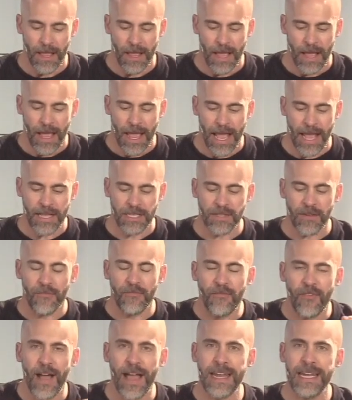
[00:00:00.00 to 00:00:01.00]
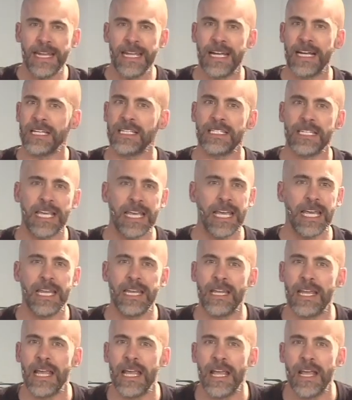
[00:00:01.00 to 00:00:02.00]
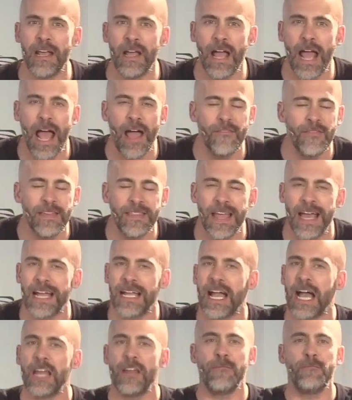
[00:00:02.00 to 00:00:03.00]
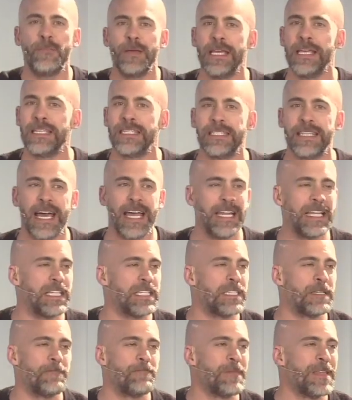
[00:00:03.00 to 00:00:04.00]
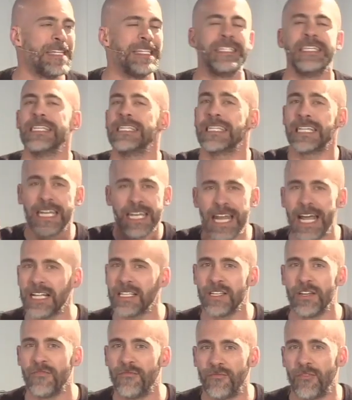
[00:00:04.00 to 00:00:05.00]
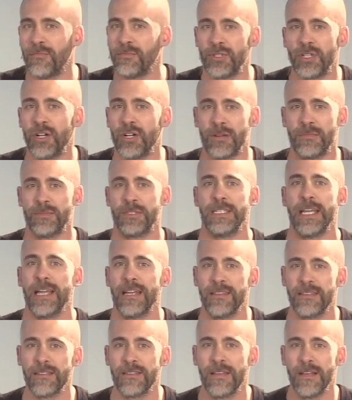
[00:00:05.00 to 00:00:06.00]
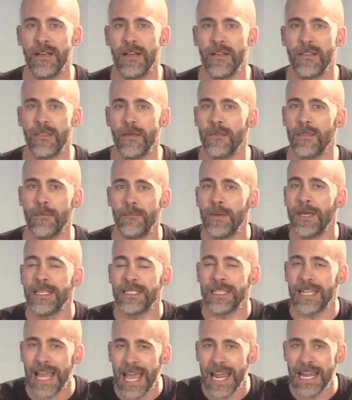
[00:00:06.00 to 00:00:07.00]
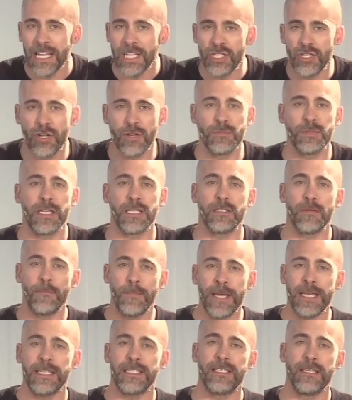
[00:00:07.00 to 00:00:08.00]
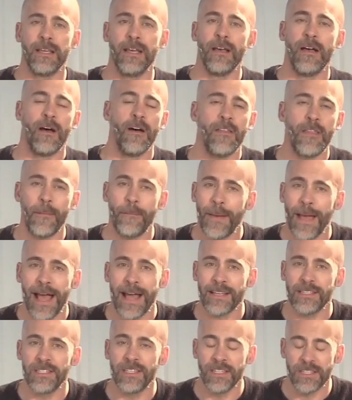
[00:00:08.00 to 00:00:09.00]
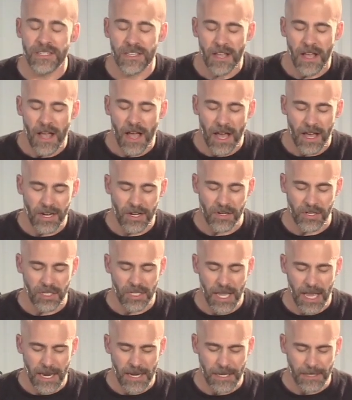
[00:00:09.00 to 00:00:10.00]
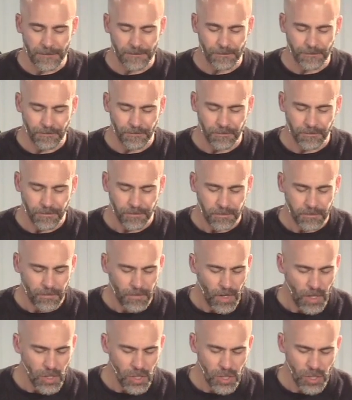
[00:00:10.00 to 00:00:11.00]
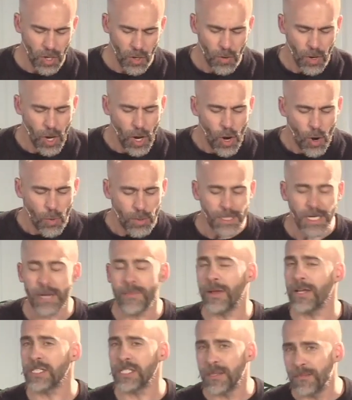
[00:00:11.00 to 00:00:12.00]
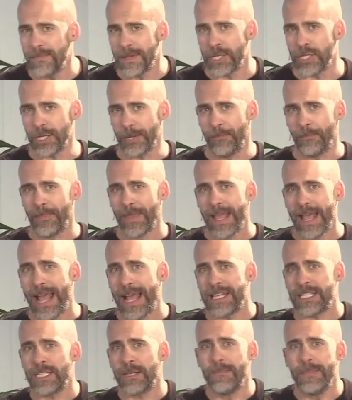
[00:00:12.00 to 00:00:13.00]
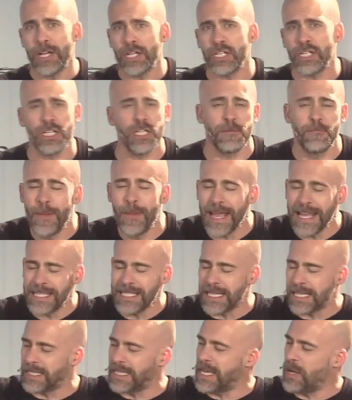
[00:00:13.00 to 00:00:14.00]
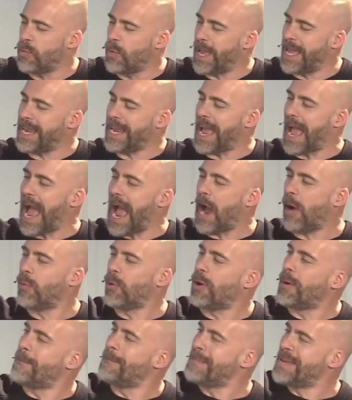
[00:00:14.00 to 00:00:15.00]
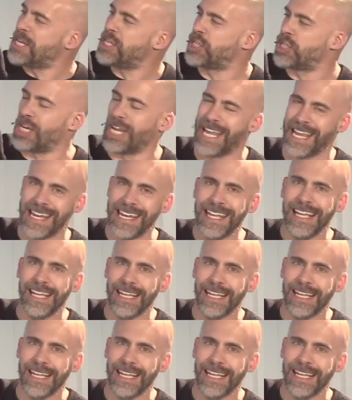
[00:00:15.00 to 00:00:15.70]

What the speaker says: ends up finding us in having that kind of peace that is disconnected from circumstance, the peace in any circumstance, the peace that passes understanding. So we're talking about submission. And submission is basically when our mission,